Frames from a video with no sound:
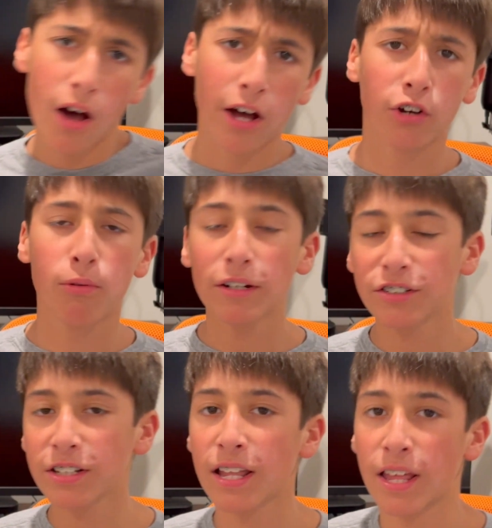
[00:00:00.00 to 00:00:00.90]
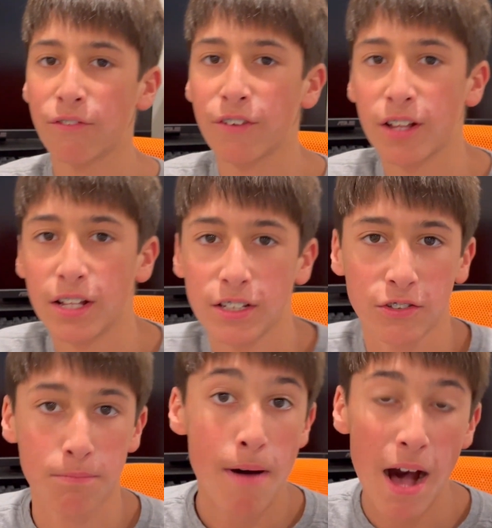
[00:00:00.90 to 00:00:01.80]
a question that I feel is
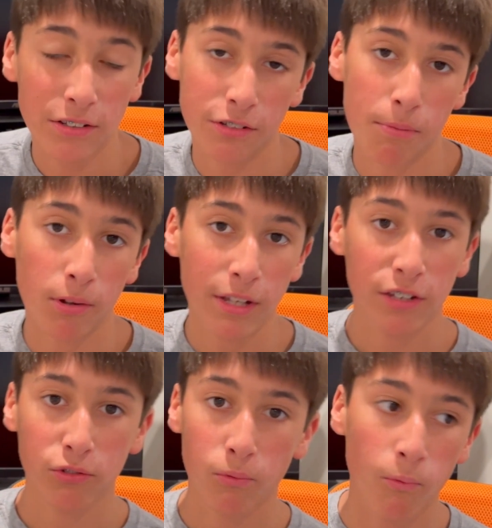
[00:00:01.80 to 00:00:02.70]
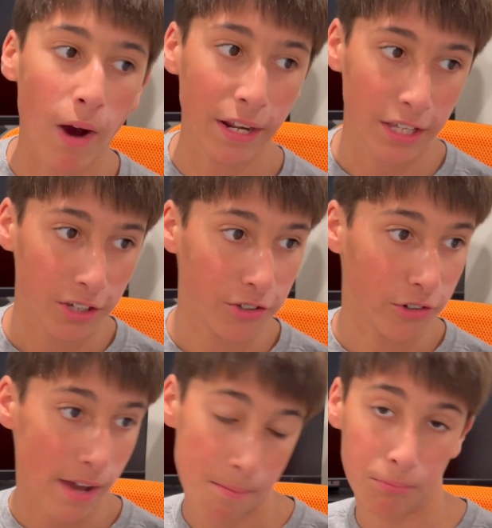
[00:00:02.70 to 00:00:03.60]
possible is why didn't you do
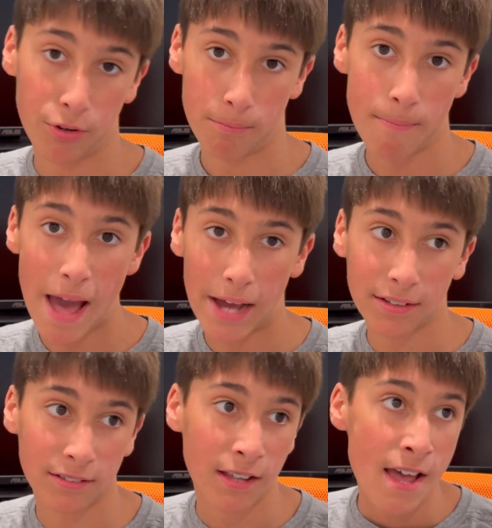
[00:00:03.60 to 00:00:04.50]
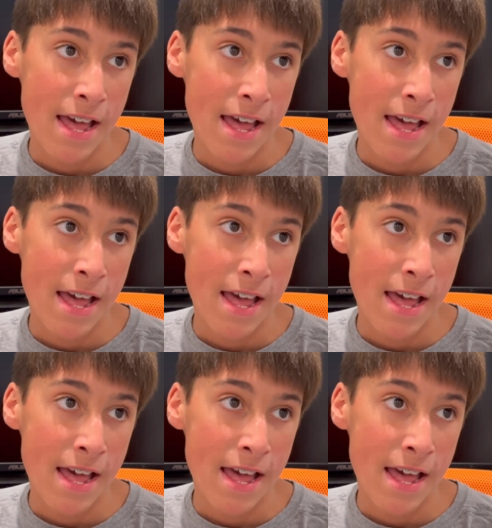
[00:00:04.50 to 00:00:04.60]
M2 Max?